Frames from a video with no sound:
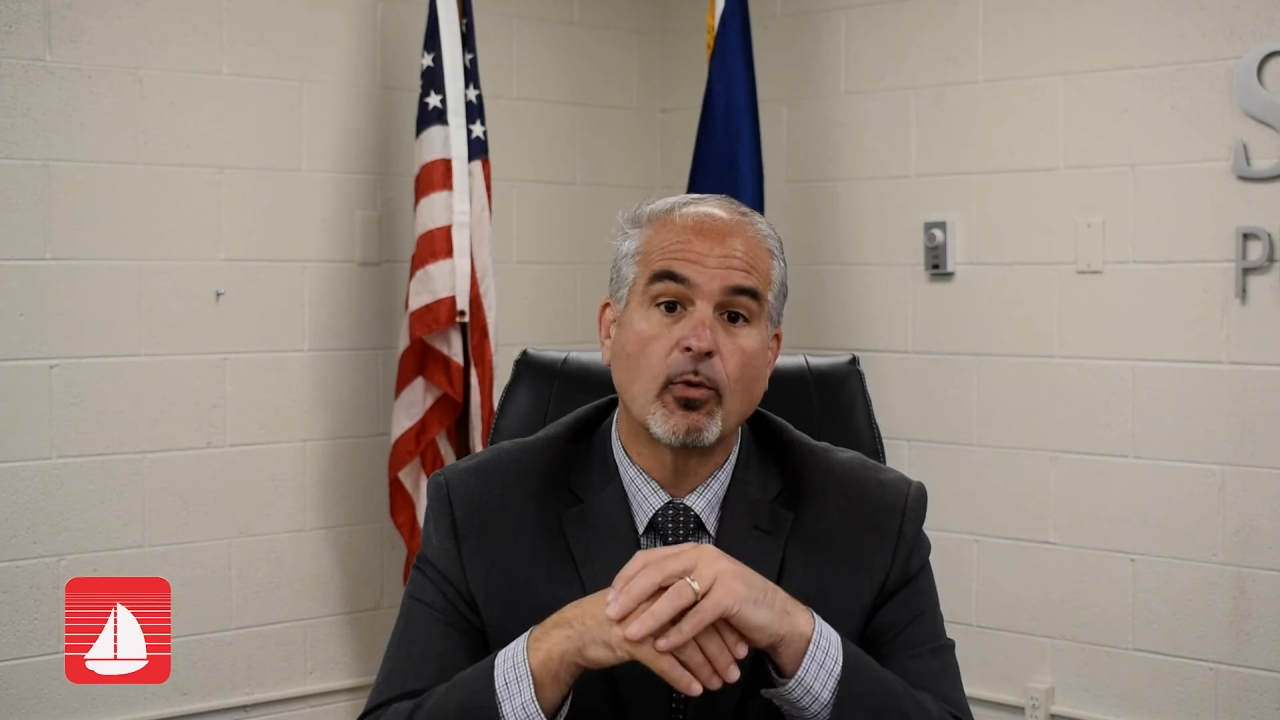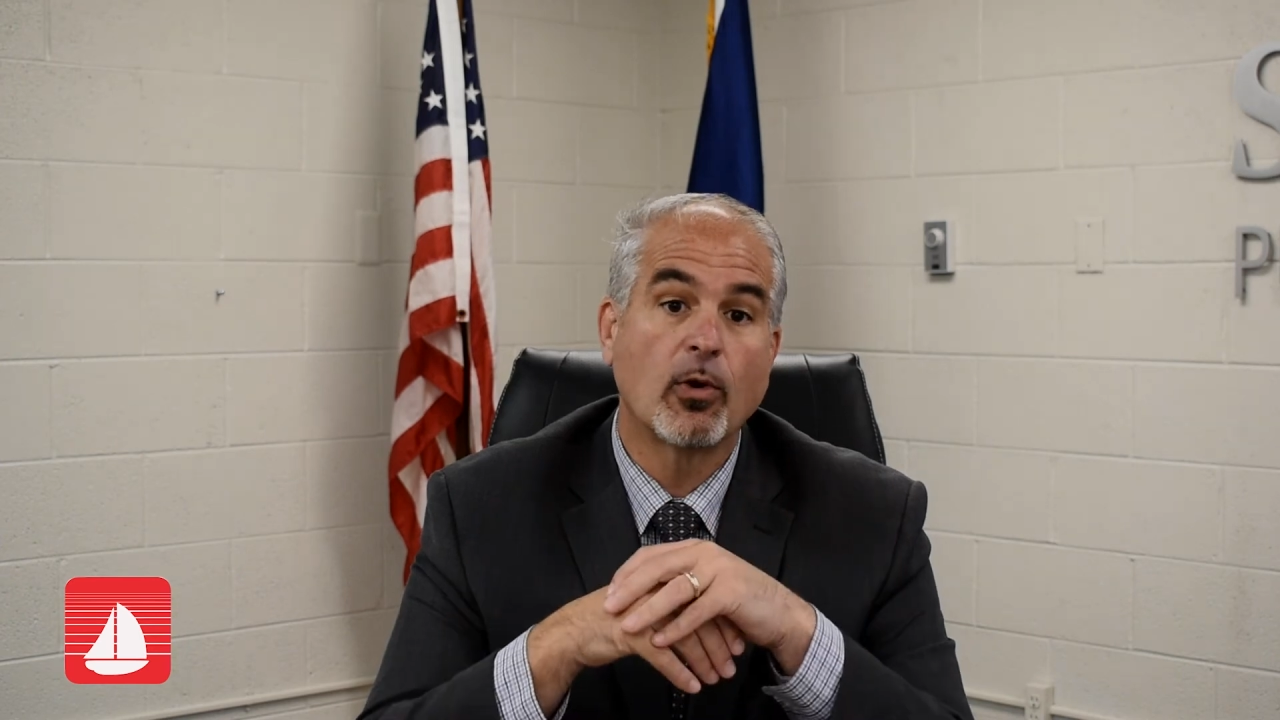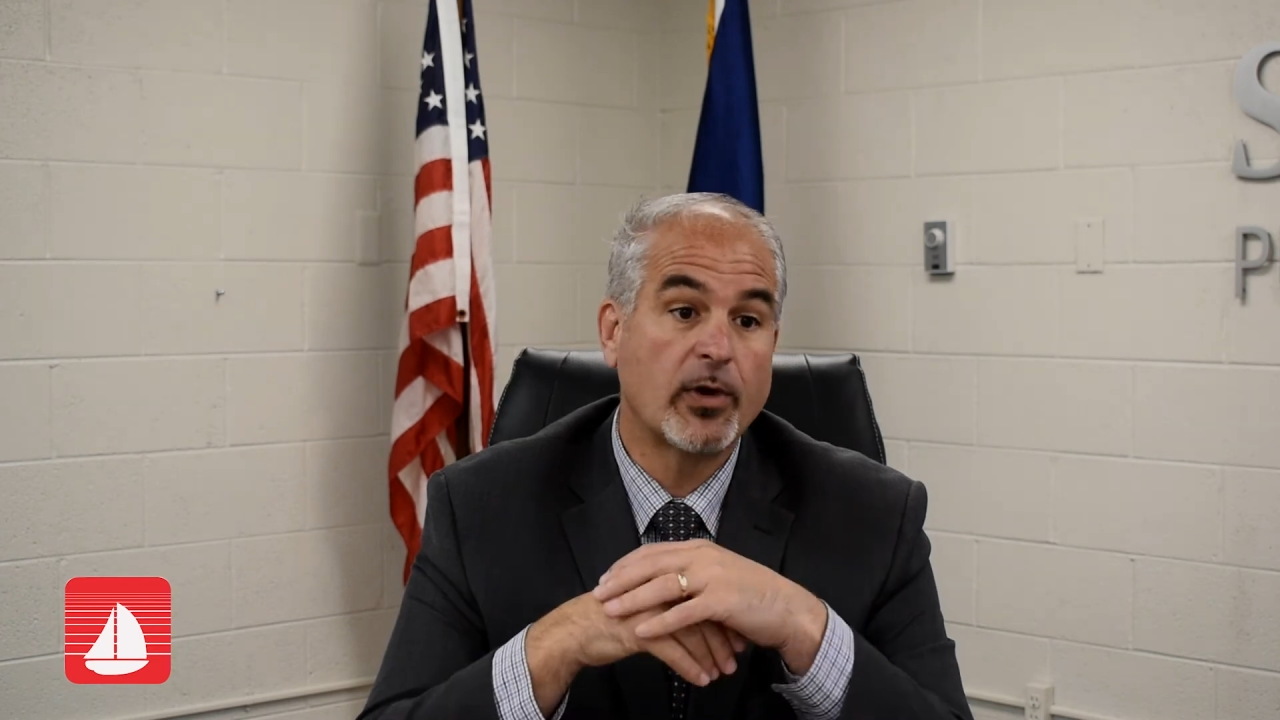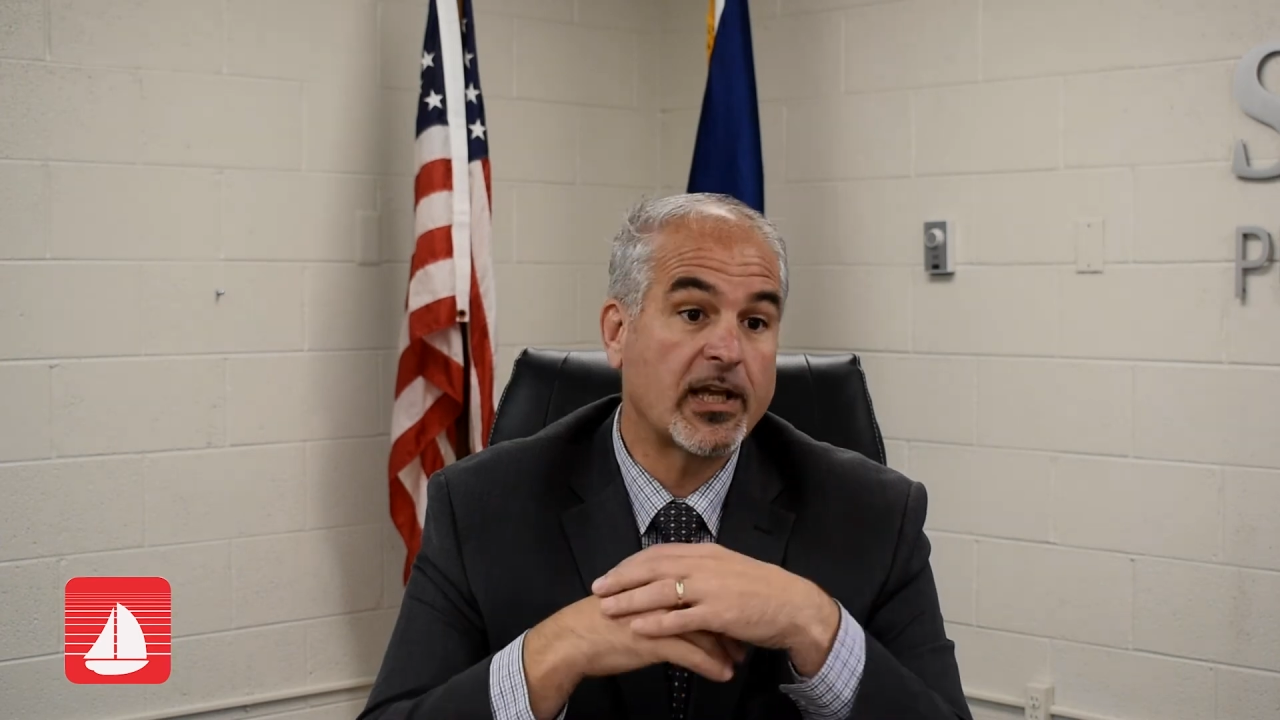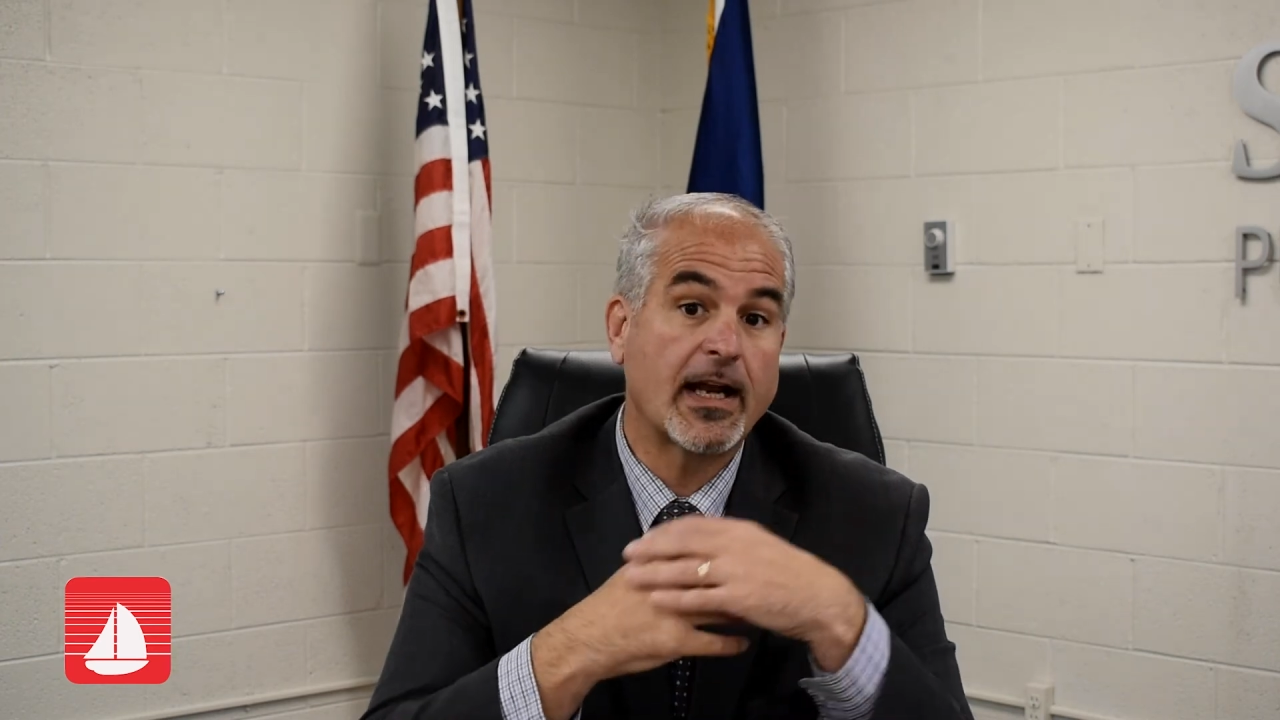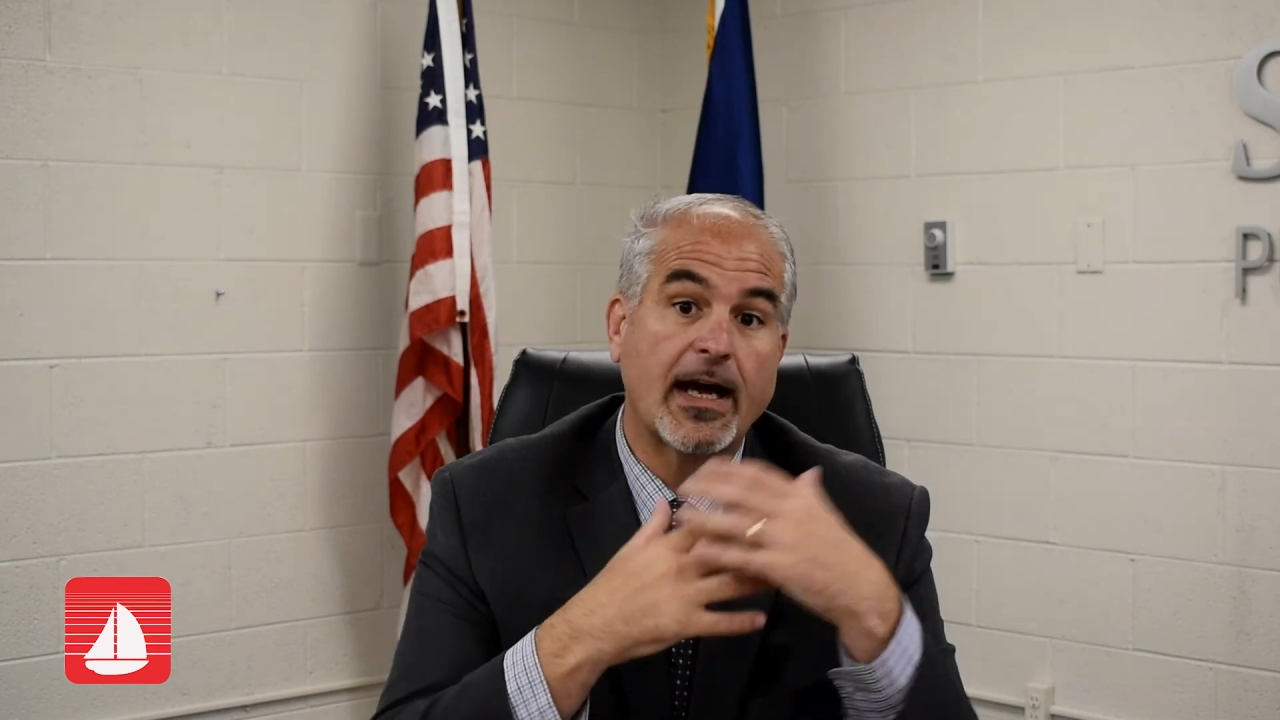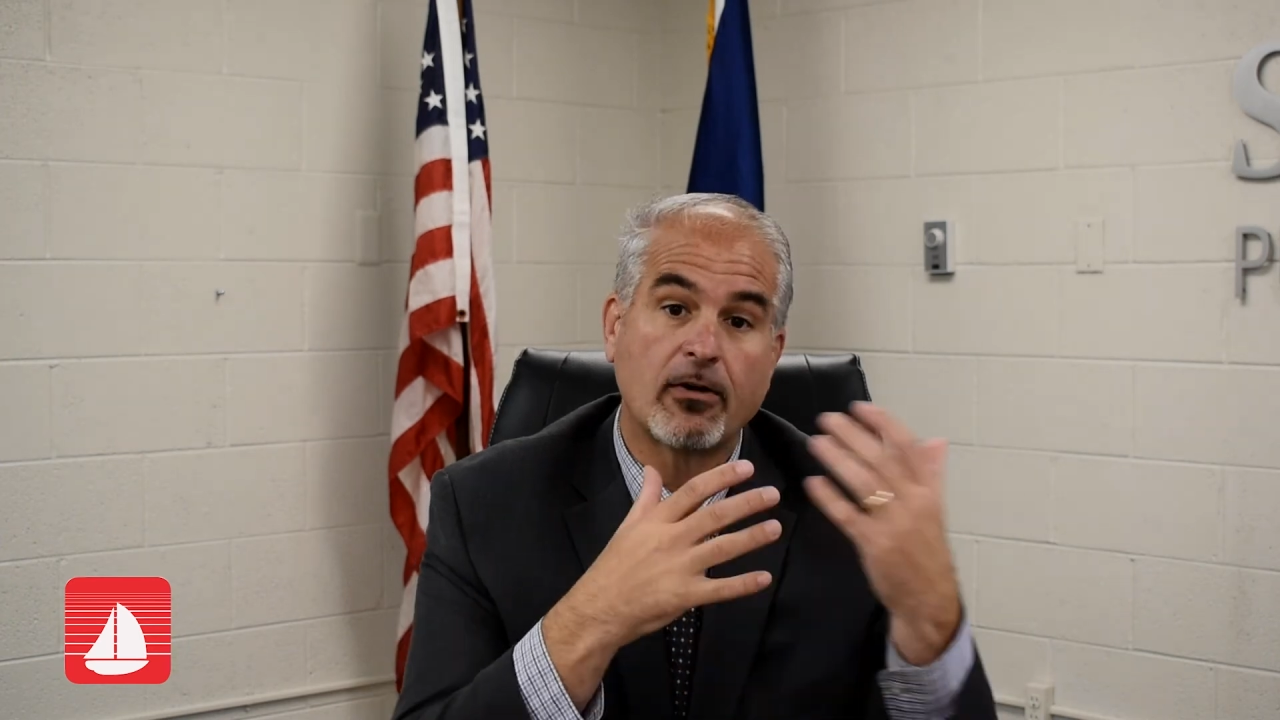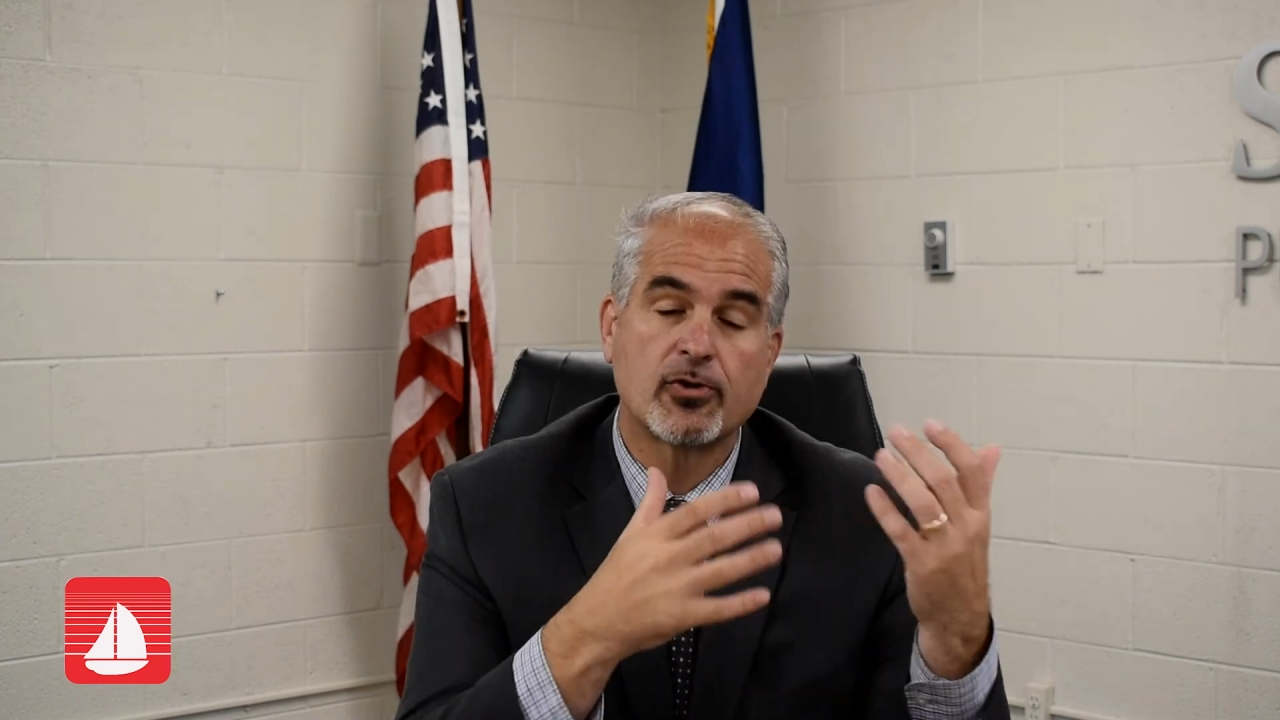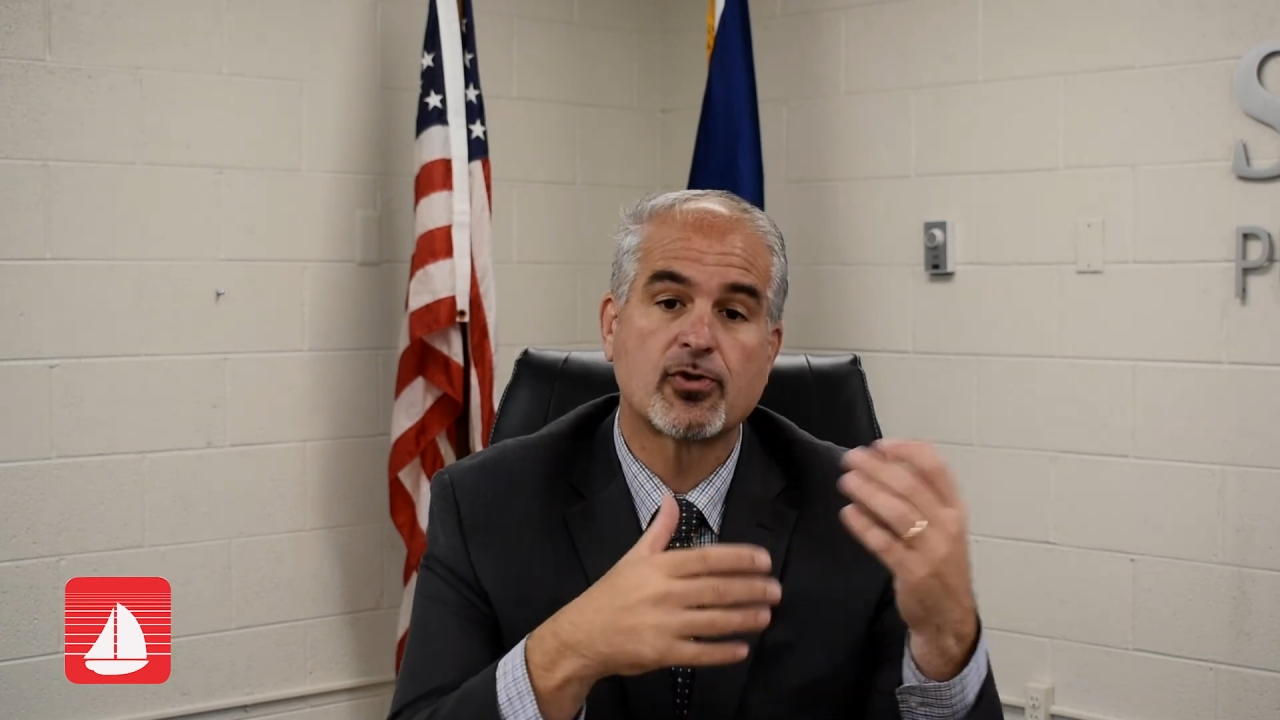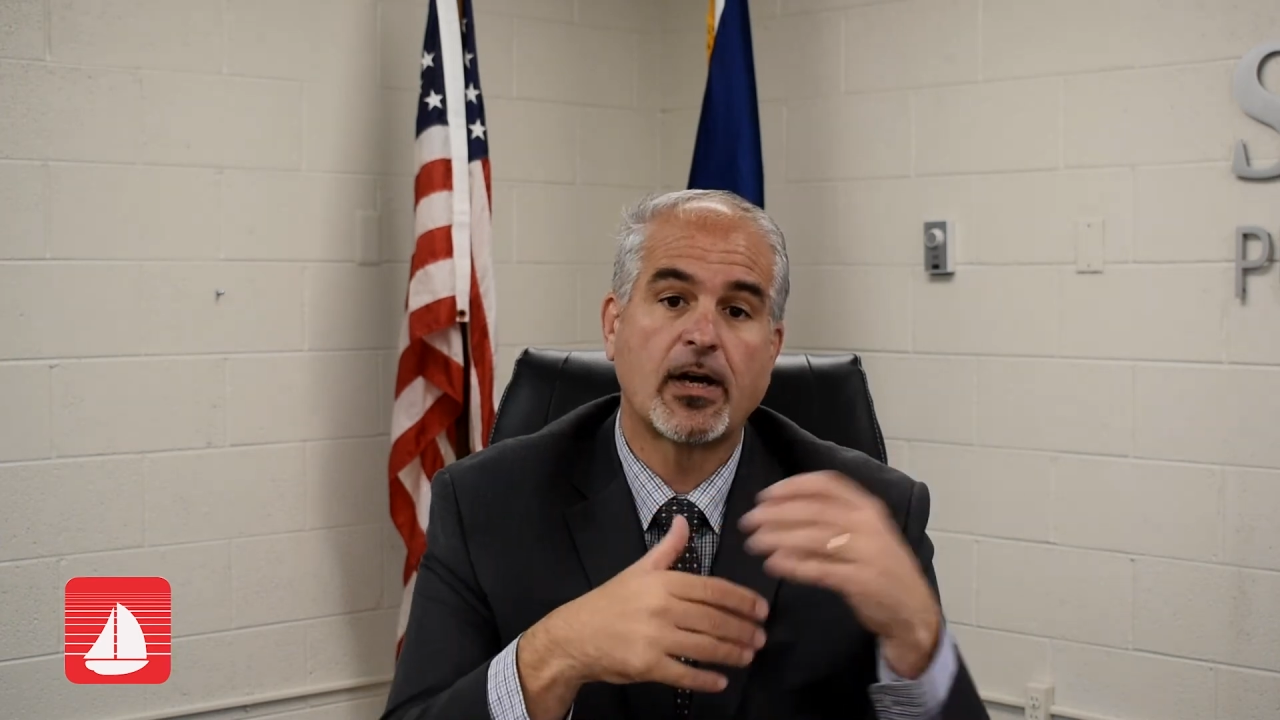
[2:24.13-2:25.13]
where we get
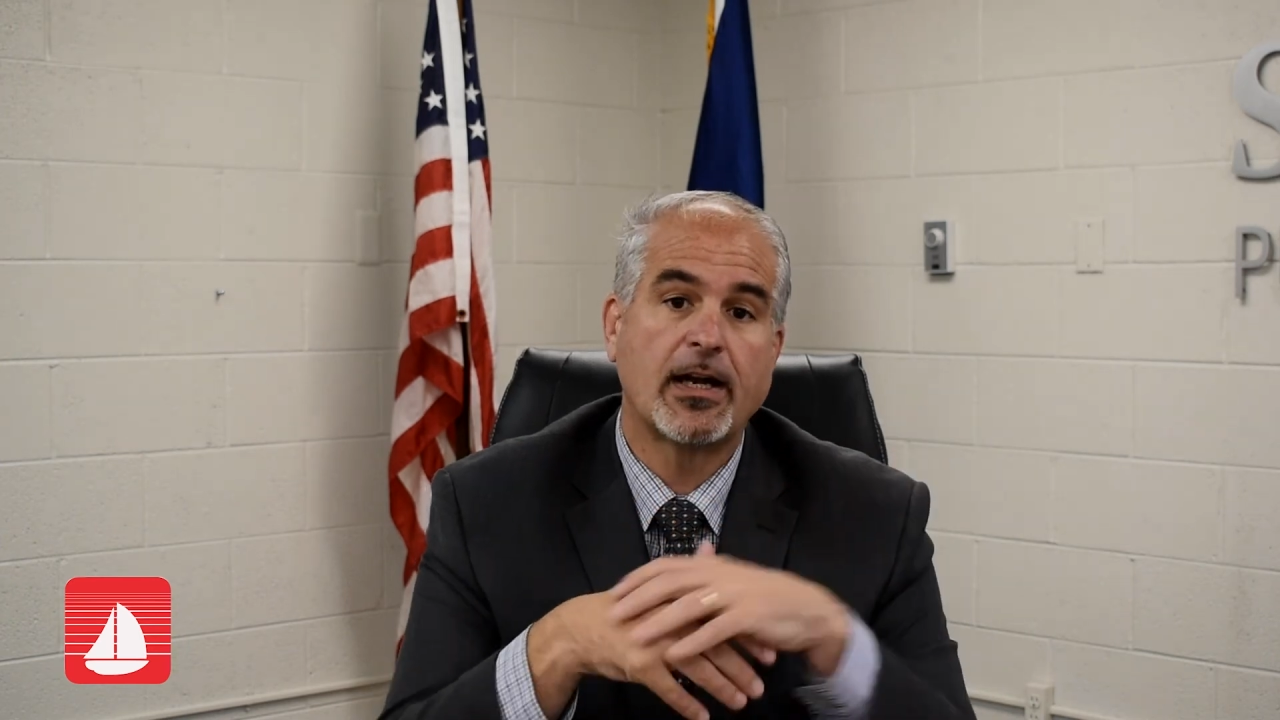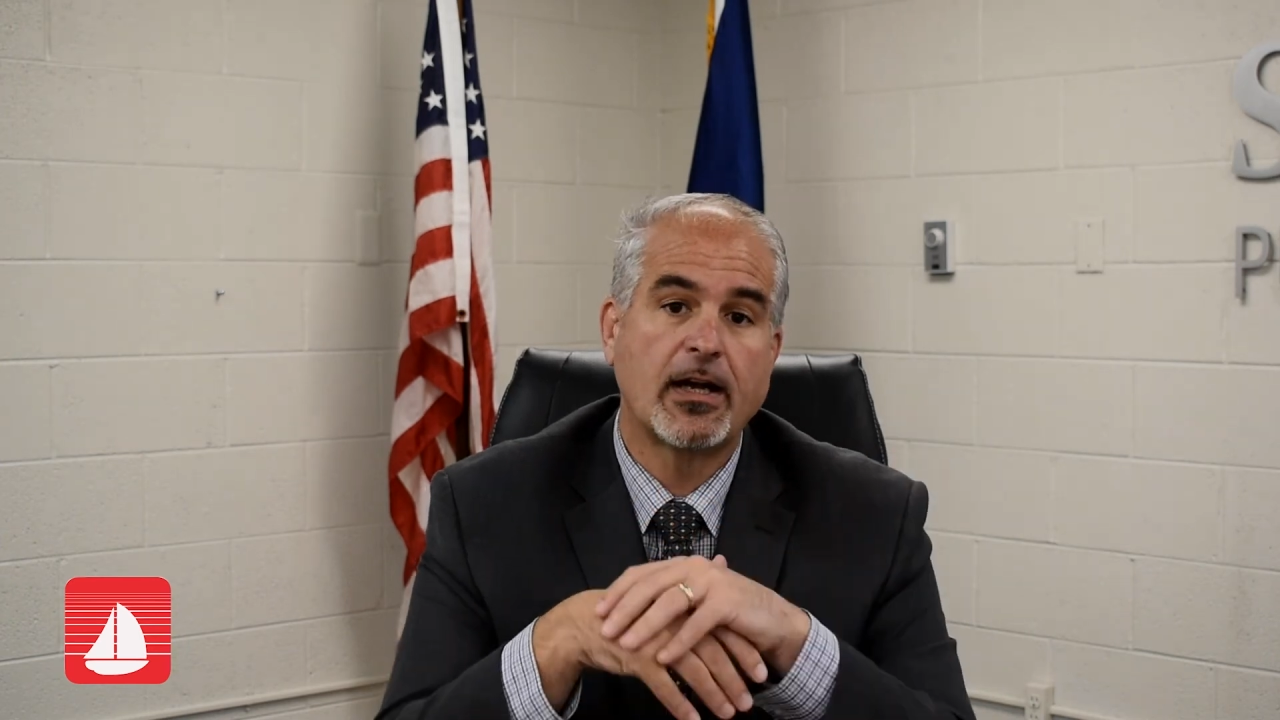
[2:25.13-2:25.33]
out and try